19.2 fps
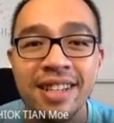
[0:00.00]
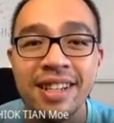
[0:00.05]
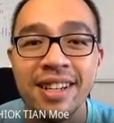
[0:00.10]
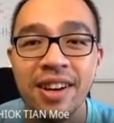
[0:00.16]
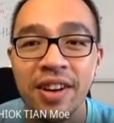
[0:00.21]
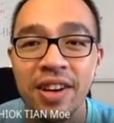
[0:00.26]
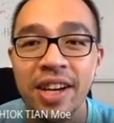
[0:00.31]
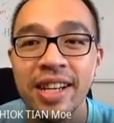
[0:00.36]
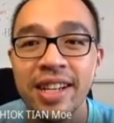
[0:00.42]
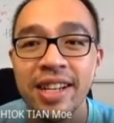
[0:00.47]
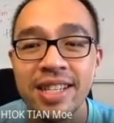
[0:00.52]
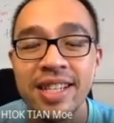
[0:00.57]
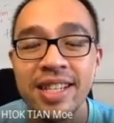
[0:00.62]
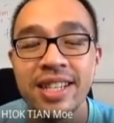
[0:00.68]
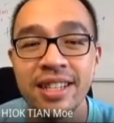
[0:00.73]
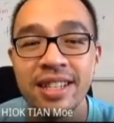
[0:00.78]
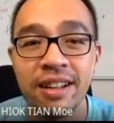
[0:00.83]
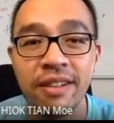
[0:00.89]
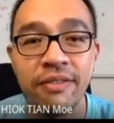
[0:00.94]
Okay, this is
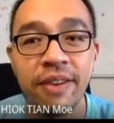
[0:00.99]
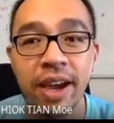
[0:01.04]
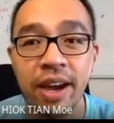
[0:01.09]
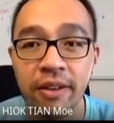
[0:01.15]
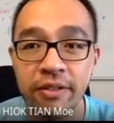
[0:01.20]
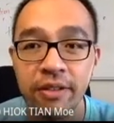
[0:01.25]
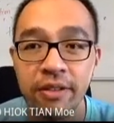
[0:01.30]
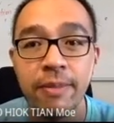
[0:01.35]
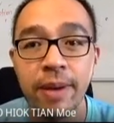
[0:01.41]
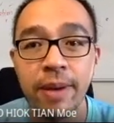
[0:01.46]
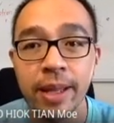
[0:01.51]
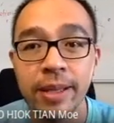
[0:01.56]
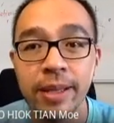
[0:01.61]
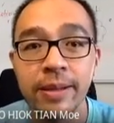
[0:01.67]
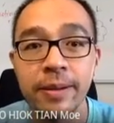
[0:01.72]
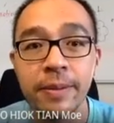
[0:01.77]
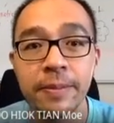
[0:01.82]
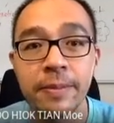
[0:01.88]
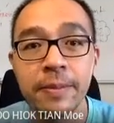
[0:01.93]
the fact of the matter.
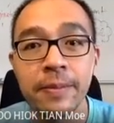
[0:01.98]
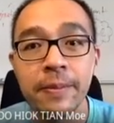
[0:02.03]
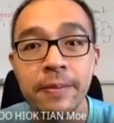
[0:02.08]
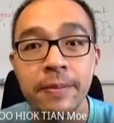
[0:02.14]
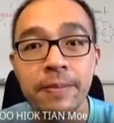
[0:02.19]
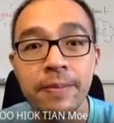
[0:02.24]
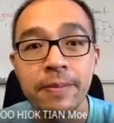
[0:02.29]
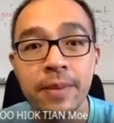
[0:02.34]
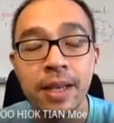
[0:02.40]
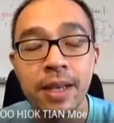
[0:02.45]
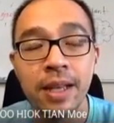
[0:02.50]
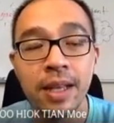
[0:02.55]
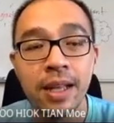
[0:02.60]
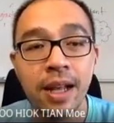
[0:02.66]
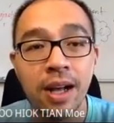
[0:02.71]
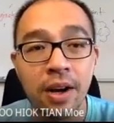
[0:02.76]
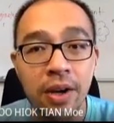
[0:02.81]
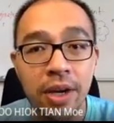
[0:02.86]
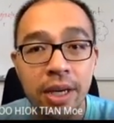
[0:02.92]

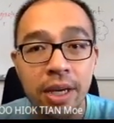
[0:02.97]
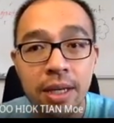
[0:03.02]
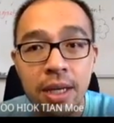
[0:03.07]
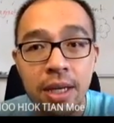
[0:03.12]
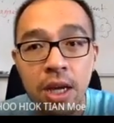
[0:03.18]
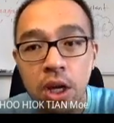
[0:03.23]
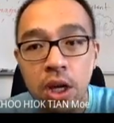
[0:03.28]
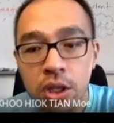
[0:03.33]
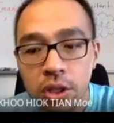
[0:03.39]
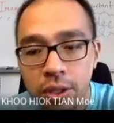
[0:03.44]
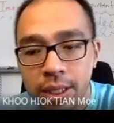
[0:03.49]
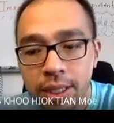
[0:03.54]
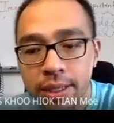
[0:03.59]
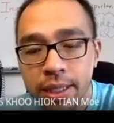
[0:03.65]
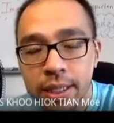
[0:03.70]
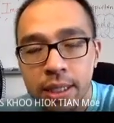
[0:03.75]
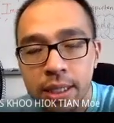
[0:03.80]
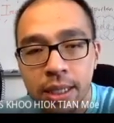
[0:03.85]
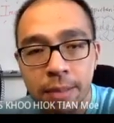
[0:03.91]
Okay, so let's take a look